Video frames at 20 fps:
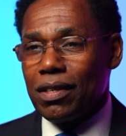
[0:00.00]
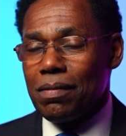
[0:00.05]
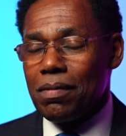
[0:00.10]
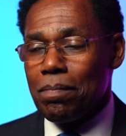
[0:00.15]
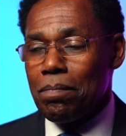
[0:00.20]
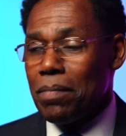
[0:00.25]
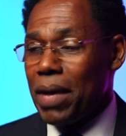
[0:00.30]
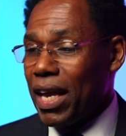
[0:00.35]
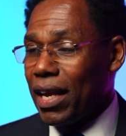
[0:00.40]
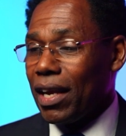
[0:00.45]

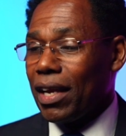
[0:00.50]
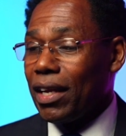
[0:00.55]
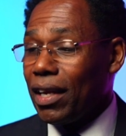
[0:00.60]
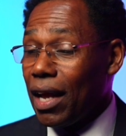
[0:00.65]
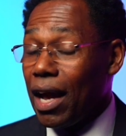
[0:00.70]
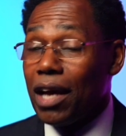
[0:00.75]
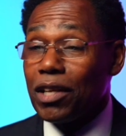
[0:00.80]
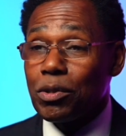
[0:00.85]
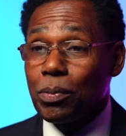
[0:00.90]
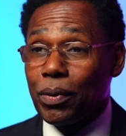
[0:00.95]
Making an
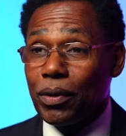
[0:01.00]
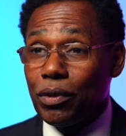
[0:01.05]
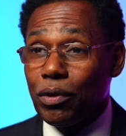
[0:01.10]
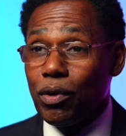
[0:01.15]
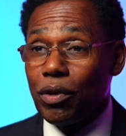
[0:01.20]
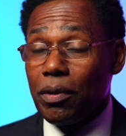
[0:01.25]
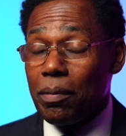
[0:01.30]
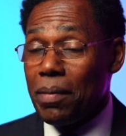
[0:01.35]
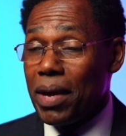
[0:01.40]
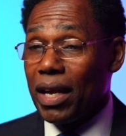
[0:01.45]
entrepreneur,
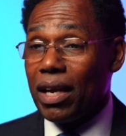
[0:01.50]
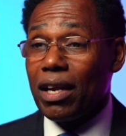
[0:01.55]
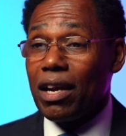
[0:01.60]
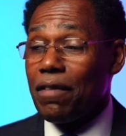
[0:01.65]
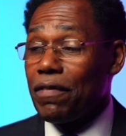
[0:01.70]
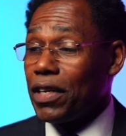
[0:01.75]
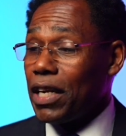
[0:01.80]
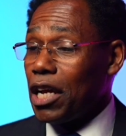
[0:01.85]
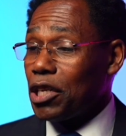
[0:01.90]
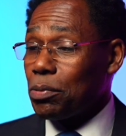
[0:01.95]
the making of
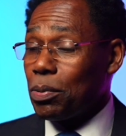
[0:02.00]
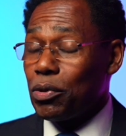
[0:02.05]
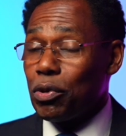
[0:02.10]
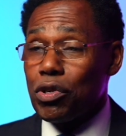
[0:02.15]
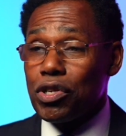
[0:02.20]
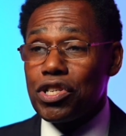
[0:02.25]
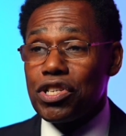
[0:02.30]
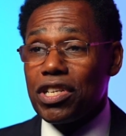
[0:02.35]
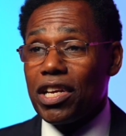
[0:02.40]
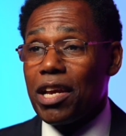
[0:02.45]
an entrepreneur,
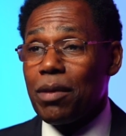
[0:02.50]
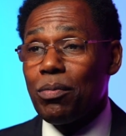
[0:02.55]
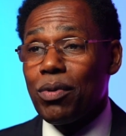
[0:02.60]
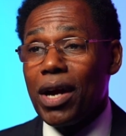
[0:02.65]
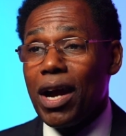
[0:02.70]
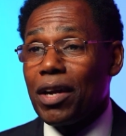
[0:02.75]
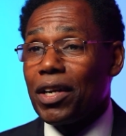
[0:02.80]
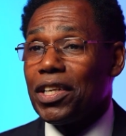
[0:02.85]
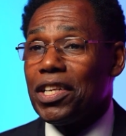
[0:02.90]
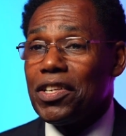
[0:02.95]
Shay
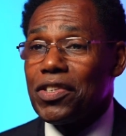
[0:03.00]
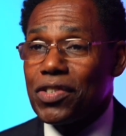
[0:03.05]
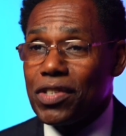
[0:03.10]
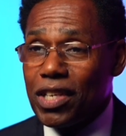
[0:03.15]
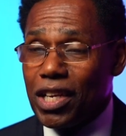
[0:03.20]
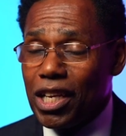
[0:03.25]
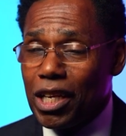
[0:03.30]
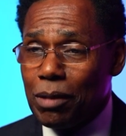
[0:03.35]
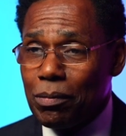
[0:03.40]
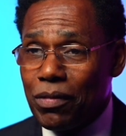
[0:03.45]
Brown and his
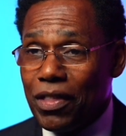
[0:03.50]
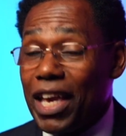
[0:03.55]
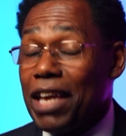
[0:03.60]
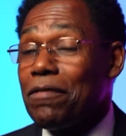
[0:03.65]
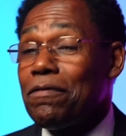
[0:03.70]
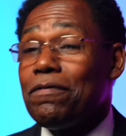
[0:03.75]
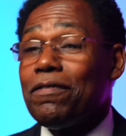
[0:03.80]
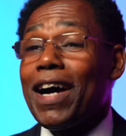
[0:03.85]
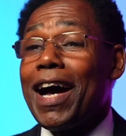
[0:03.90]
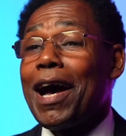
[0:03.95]
team, they
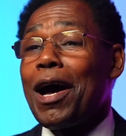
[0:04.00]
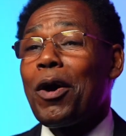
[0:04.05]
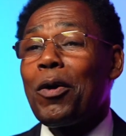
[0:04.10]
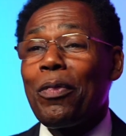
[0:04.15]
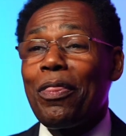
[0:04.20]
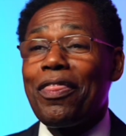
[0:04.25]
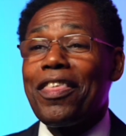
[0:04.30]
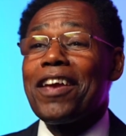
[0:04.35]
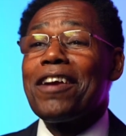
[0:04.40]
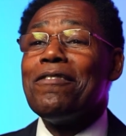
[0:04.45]

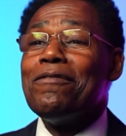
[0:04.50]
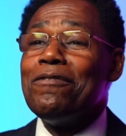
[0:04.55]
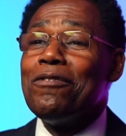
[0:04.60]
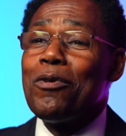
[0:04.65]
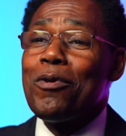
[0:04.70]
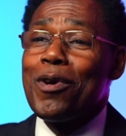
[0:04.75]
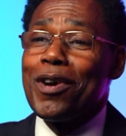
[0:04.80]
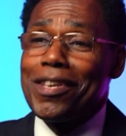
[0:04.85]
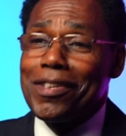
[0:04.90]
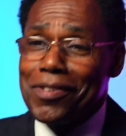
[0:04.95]
found their
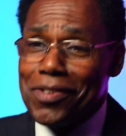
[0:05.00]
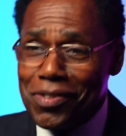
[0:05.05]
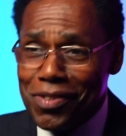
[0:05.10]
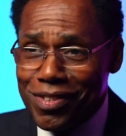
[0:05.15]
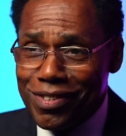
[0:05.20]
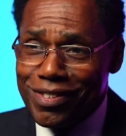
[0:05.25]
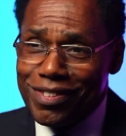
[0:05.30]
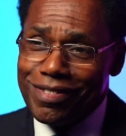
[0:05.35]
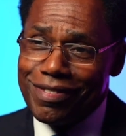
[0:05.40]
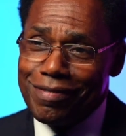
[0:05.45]

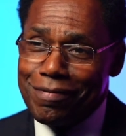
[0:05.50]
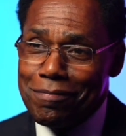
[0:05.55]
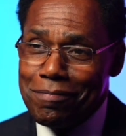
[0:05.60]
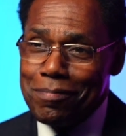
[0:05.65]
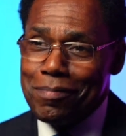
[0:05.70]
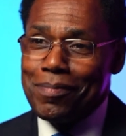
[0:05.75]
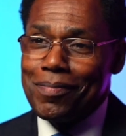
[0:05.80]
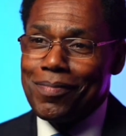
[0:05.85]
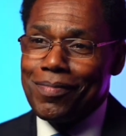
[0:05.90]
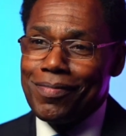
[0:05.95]
voice.
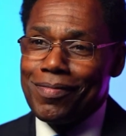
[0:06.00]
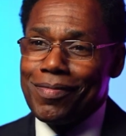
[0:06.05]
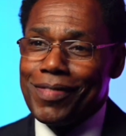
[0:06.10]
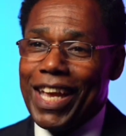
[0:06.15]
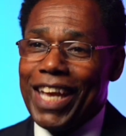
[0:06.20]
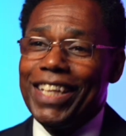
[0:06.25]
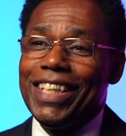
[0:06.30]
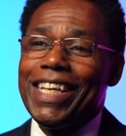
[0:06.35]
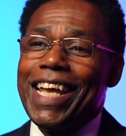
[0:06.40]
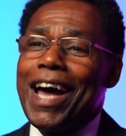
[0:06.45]

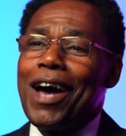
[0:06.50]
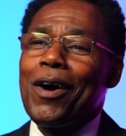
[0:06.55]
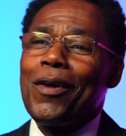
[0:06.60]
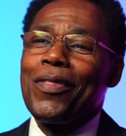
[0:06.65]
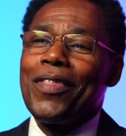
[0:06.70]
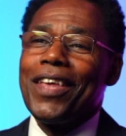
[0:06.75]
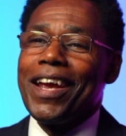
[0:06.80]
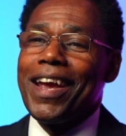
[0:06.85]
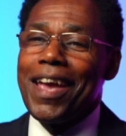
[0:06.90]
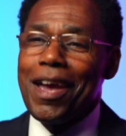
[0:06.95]
And now
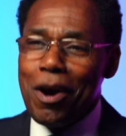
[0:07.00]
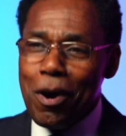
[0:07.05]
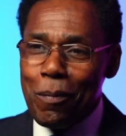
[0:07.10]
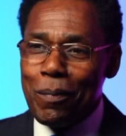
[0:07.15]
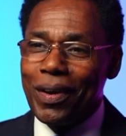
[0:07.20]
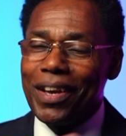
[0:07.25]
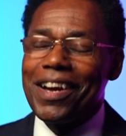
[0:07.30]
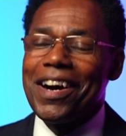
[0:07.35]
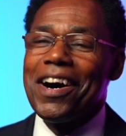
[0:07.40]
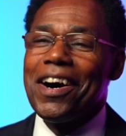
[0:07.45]
they're
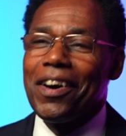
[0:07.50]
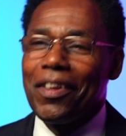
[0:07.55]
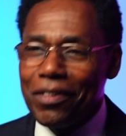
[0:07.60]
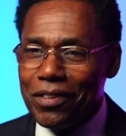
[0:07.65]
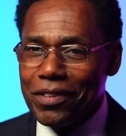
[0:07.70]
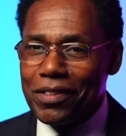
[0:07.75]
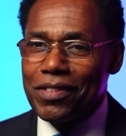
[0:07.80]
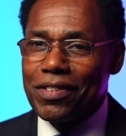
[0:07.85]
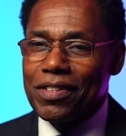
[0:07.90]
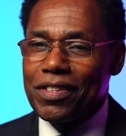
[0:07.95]
helping
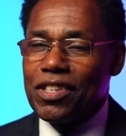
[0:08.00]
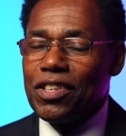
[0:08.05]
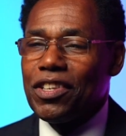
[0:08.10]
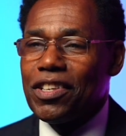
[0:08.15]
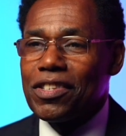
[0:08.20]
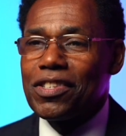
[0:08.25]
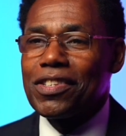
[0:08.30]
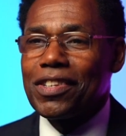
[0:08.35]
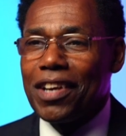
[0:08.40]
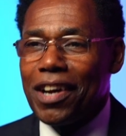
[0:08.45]
others to
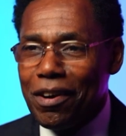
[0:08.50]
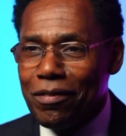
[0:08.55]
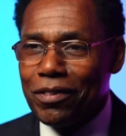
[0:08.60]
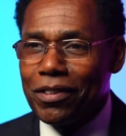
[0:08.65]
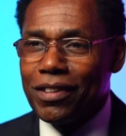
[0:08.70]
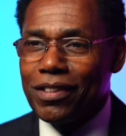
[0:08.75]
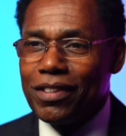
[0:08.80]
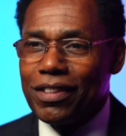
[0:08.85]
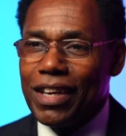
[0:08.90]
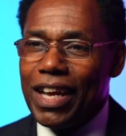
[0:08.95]

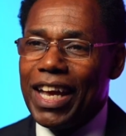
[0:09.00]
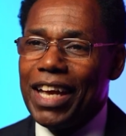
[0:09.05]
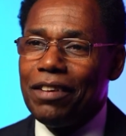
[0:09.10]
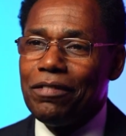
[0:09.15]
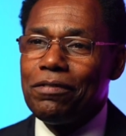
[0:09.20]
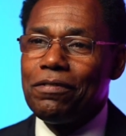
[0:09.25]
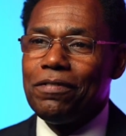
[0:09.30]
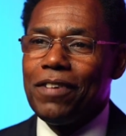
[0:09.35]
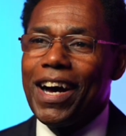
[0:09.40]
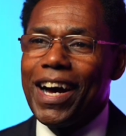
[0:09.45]
discover and
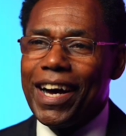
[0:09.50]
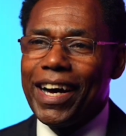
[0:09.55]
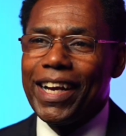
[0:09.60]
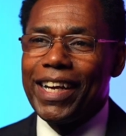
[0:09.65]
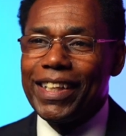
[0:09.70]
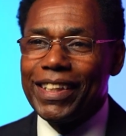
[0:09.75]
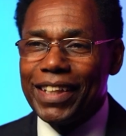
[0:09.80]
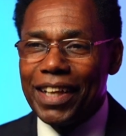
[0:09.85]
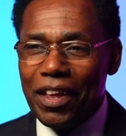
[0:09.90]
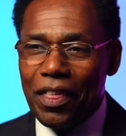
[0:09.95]

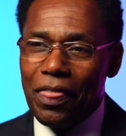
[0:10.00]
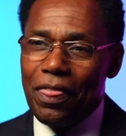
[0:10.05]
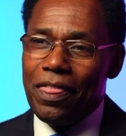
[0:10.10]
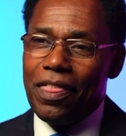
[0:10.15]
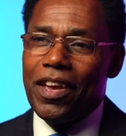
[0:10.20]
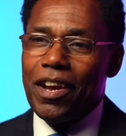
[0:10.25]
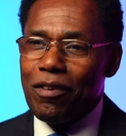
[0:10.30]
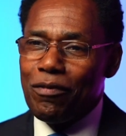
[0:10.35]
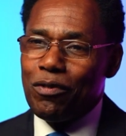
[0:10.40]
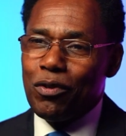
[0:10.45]
find
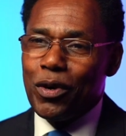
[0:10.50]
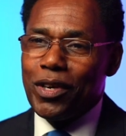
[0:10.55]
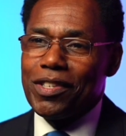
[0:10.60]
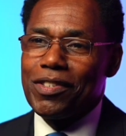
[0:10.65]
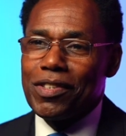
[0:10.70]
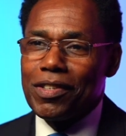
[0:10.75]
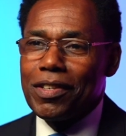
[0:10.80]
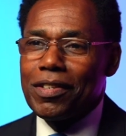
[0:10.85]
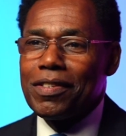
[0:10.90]
their voices.